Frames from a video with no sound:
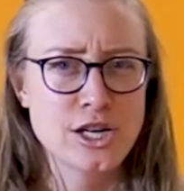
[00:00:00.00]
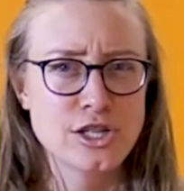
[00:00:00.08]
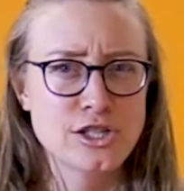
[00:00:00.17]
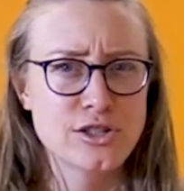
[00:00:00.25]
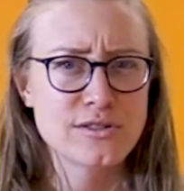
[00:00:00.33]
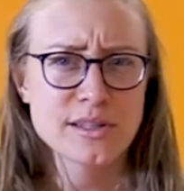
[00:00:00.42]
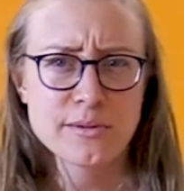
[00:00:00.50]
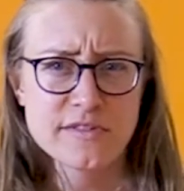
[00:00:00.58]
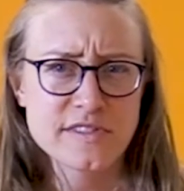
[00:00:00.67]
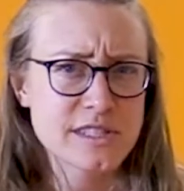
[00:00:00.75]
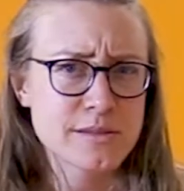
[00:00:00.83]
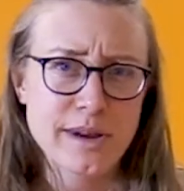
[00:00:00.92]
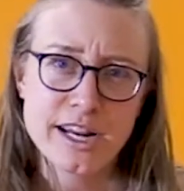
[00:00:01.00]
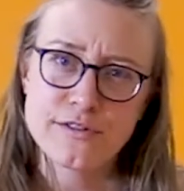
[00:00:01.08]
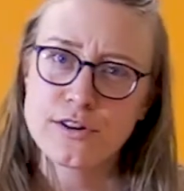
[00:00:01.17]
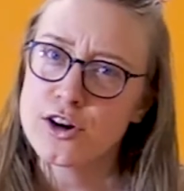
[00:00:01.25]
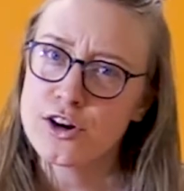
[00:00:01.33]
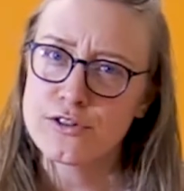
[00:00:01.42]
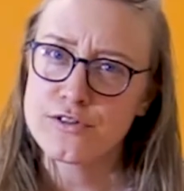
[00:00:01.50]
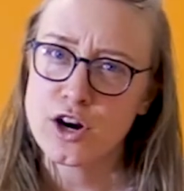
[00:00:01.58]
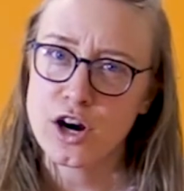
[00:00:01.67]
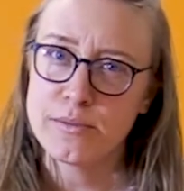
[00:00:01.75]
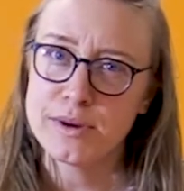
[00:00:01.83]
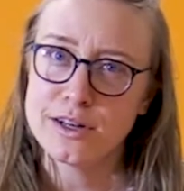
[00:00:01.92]
So some of us might have heard of
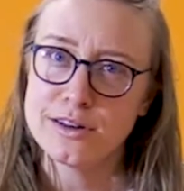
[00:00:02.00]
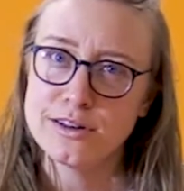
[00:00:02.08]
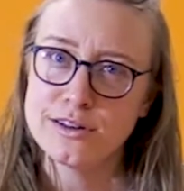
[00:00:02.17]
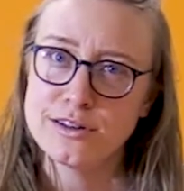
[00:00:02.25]
carbon